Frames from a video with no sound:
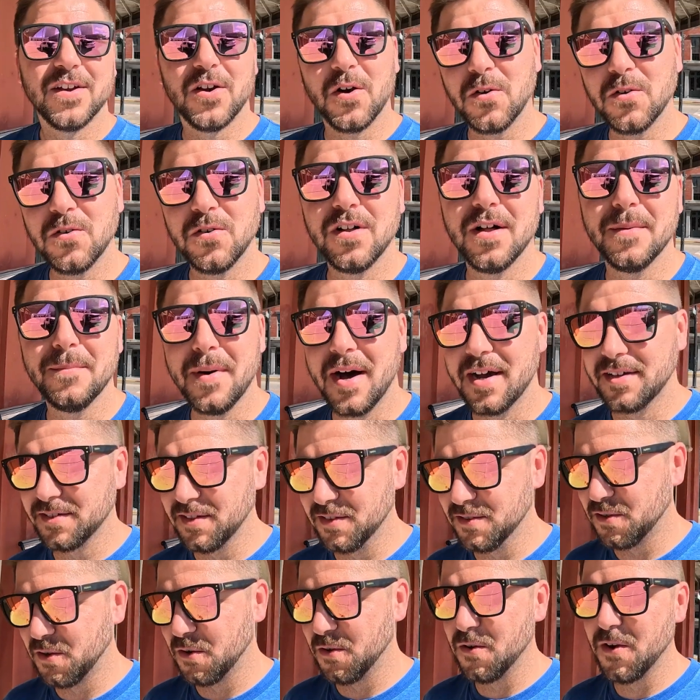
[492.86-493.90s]
Colonel
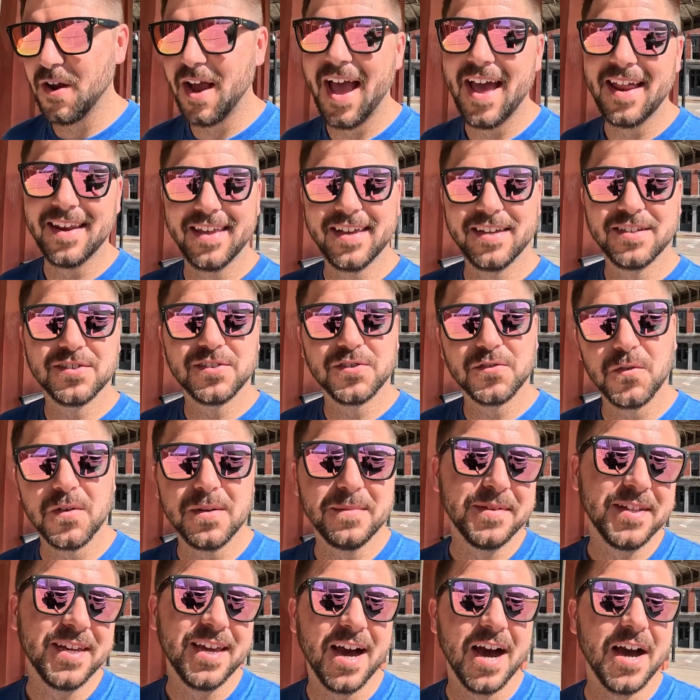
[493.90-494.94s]
Amasa Turner had
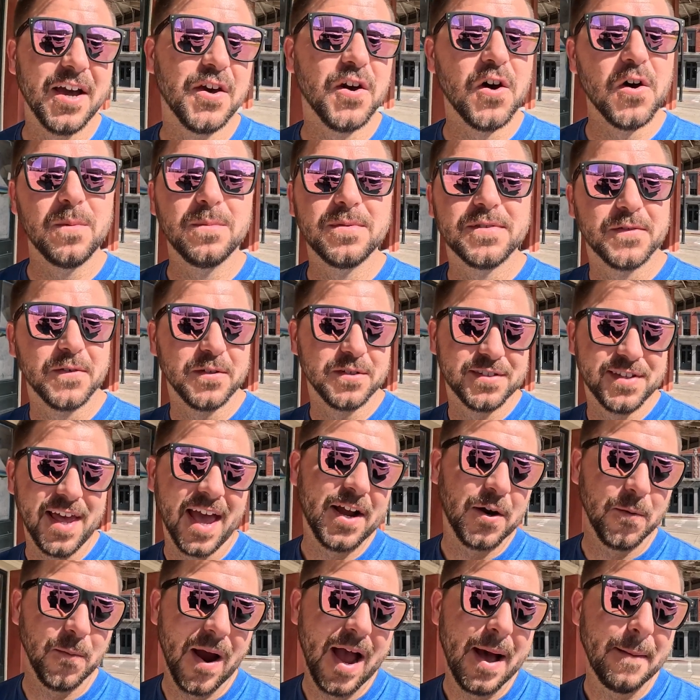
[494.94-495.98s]
extremely high hopes for
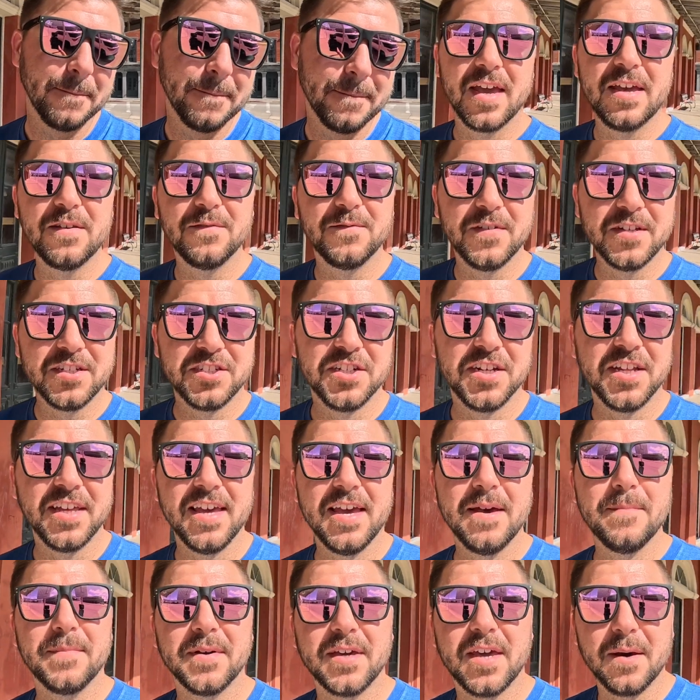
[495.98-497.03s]
Saccarap, envisioning
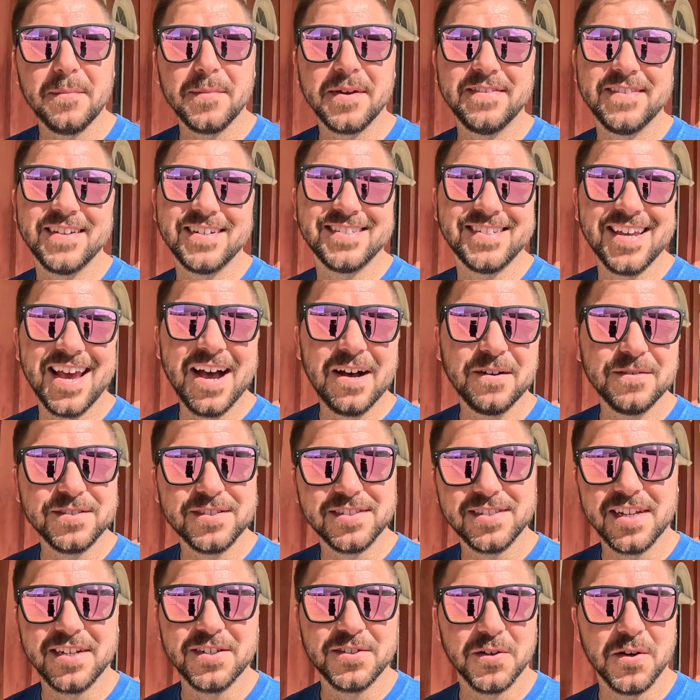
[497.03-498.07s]
it becoming the town
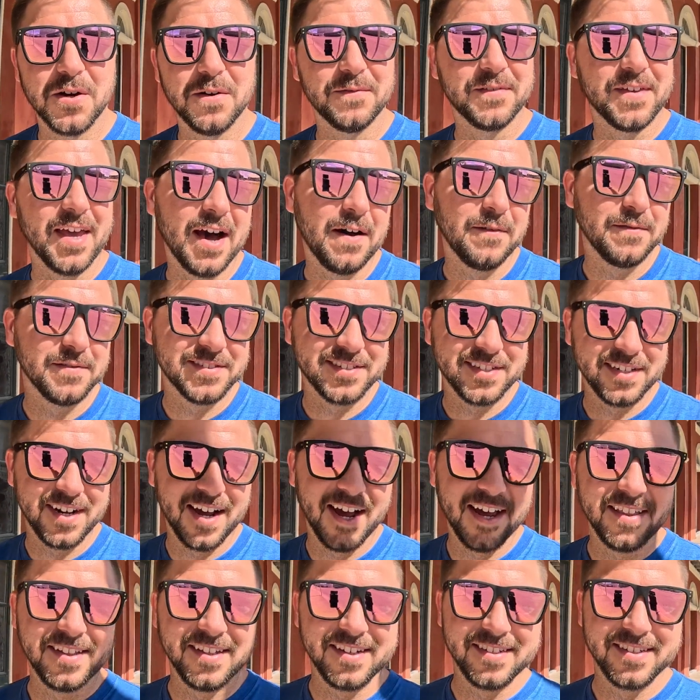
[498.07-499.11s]
center of Galveston
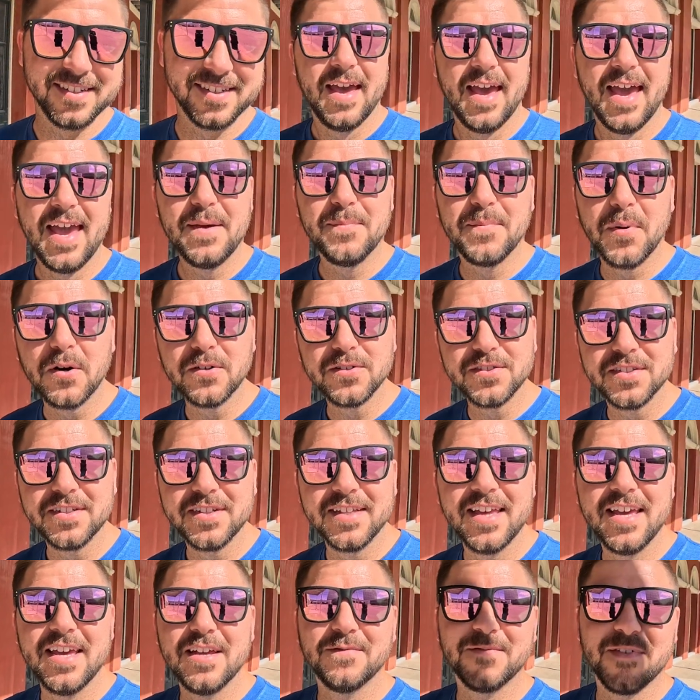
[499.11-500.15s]
Island. He
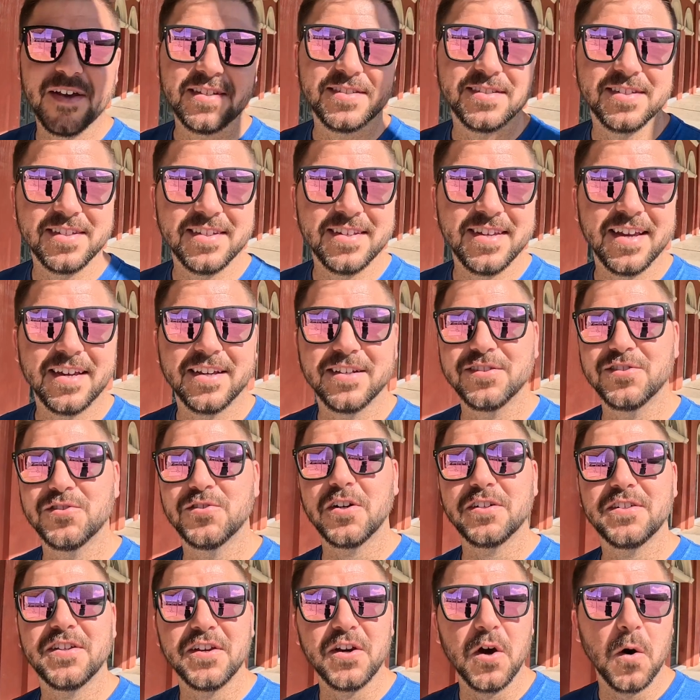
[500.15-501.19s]
personally invested in
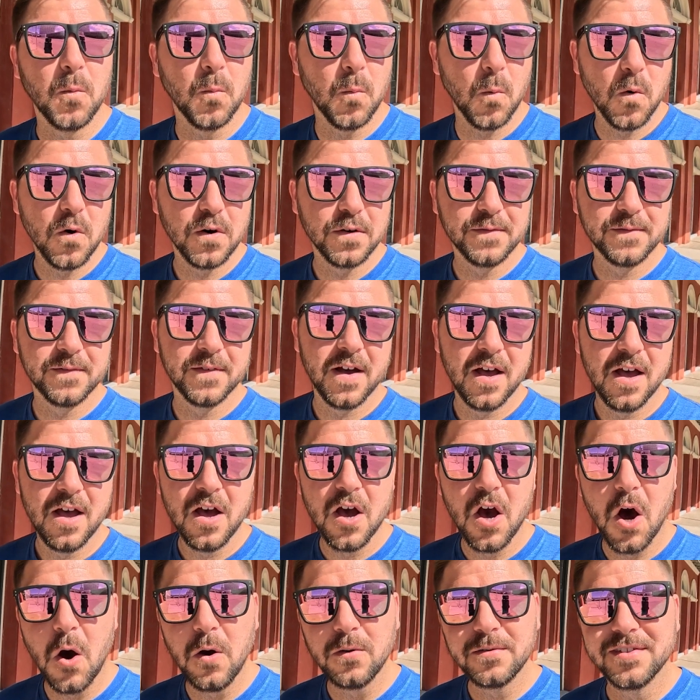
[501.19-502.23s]
constructing a wharf,
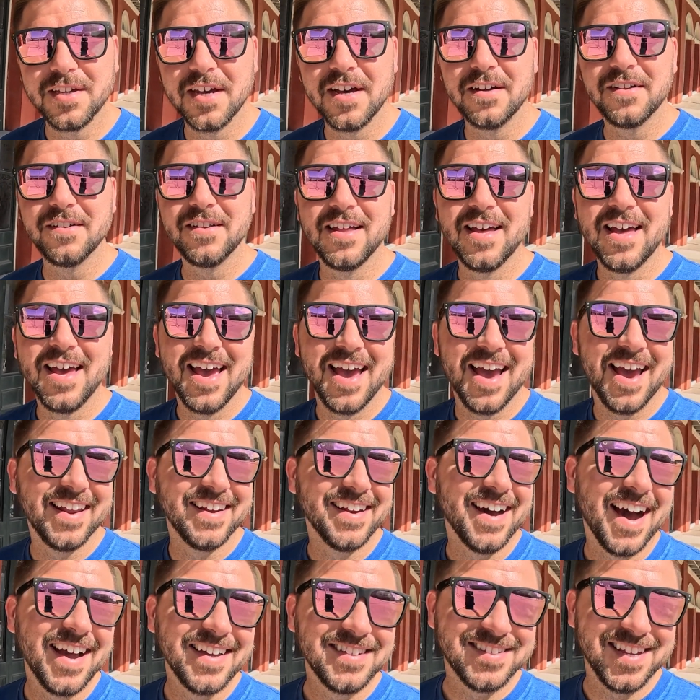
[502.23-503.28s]
hotel,
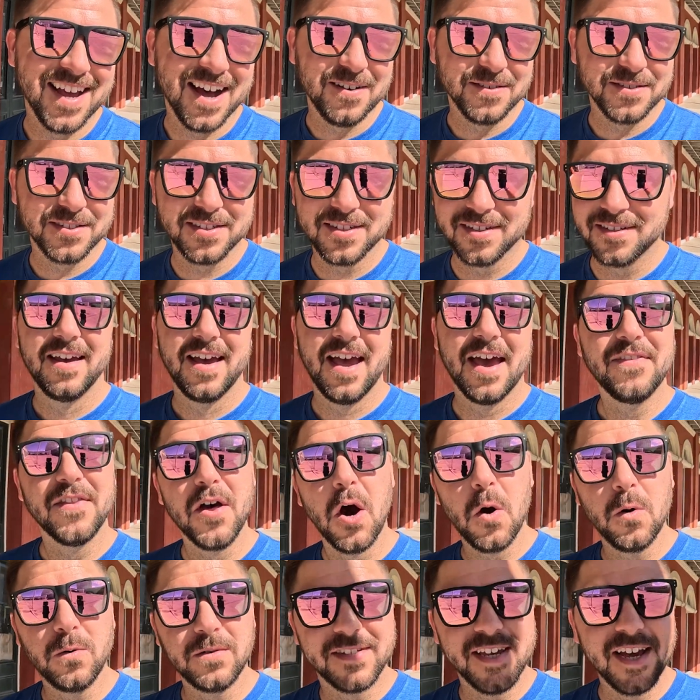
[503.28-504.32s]
and ice house. And
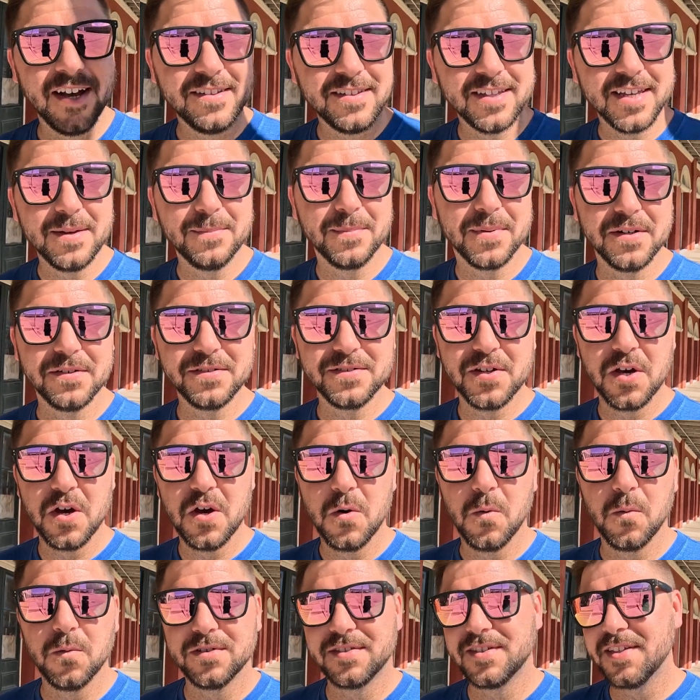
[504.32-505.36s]
the hotel he built
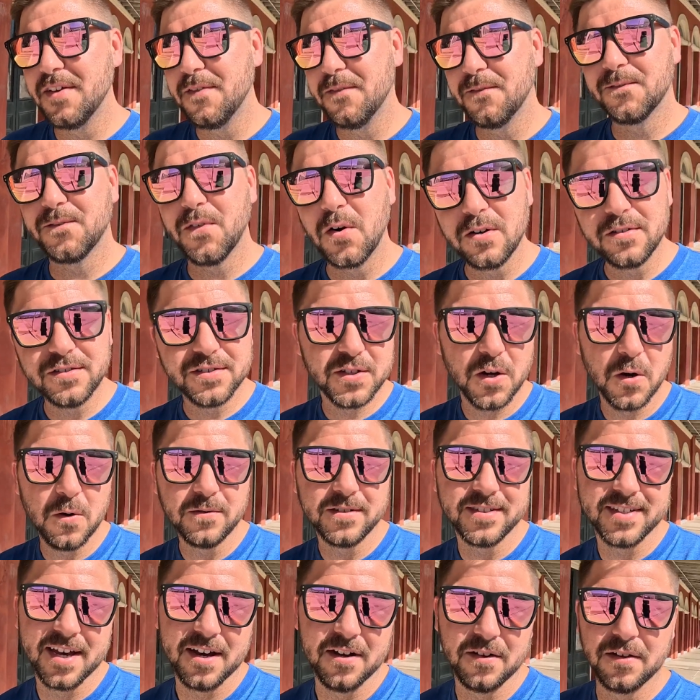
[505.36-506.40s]
was the first
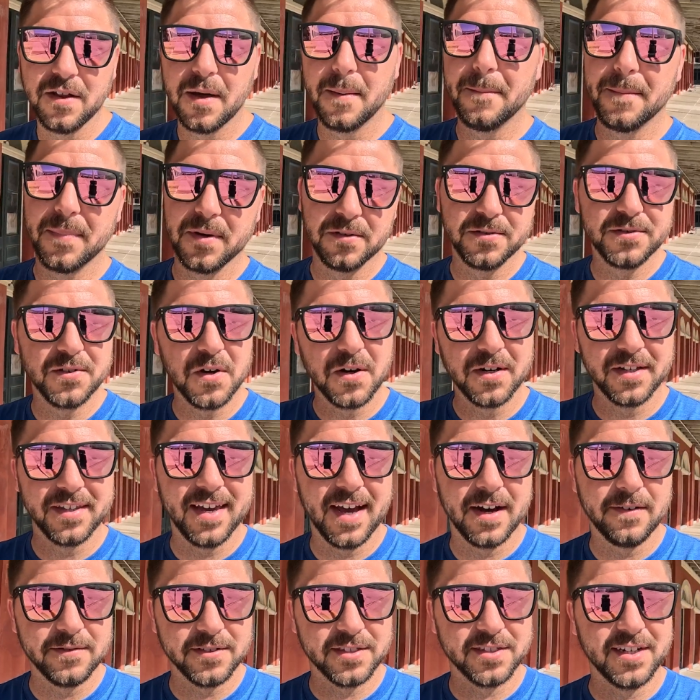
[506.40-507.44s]
hotel built on
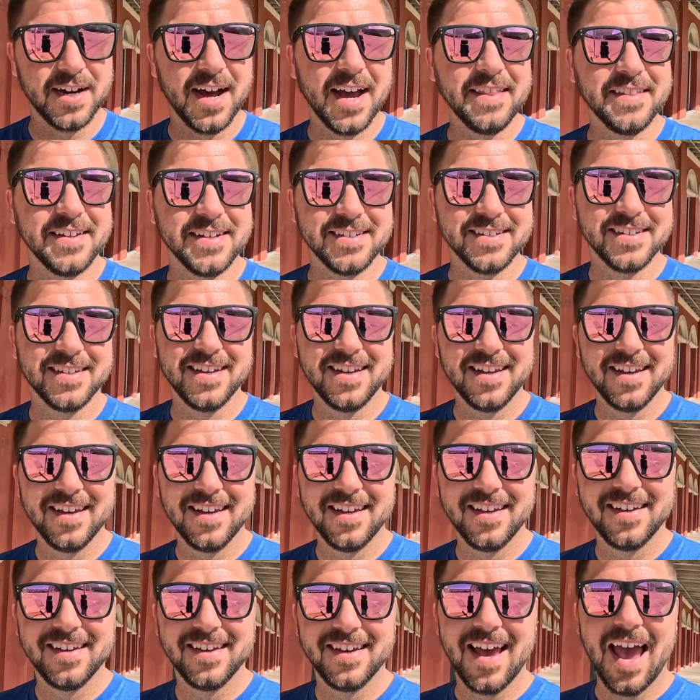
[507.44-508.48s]
Galveston Island,
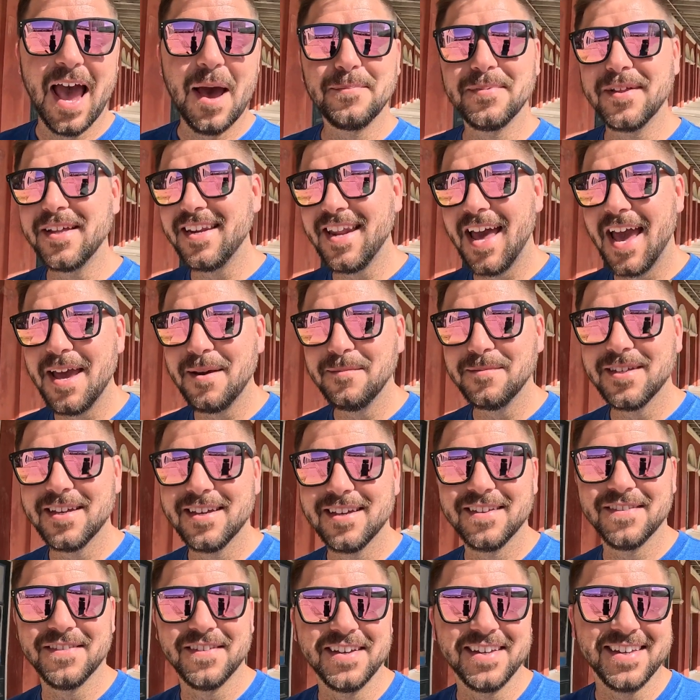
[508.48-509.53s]
aptly named
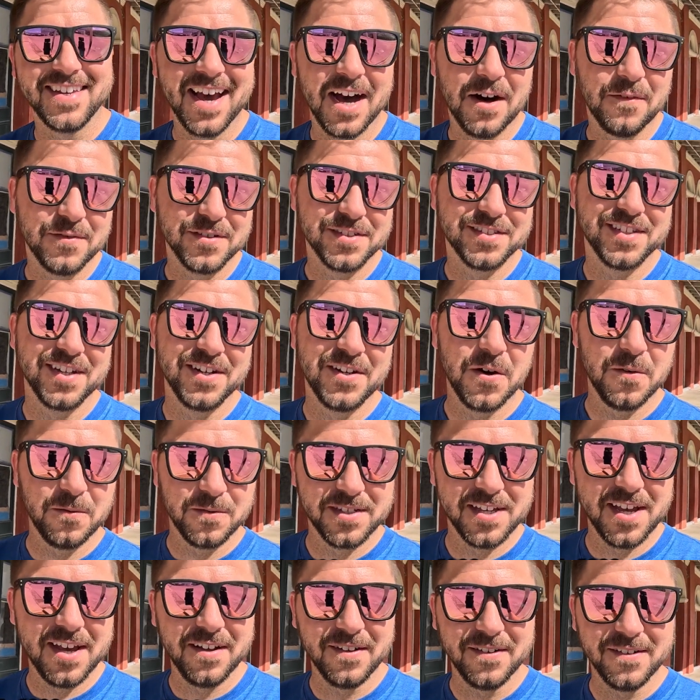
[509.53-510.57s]
the Galveston
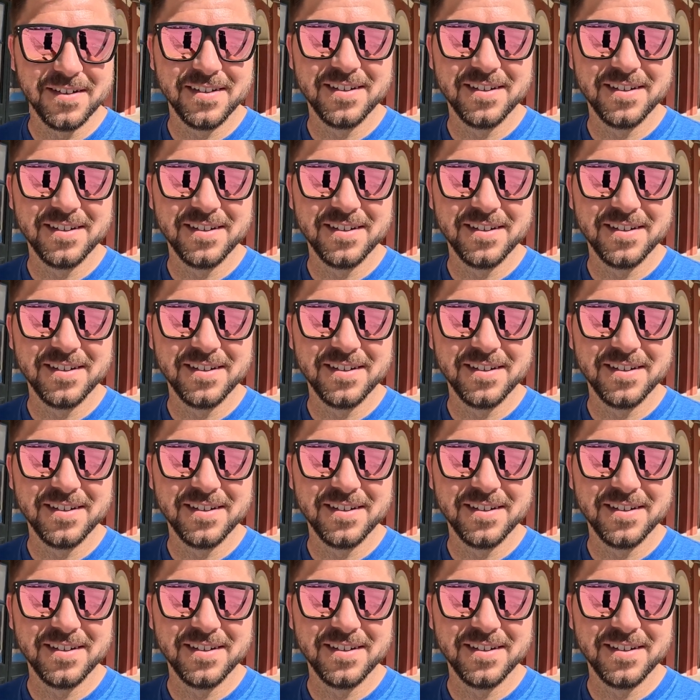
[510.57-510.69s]
Hotel.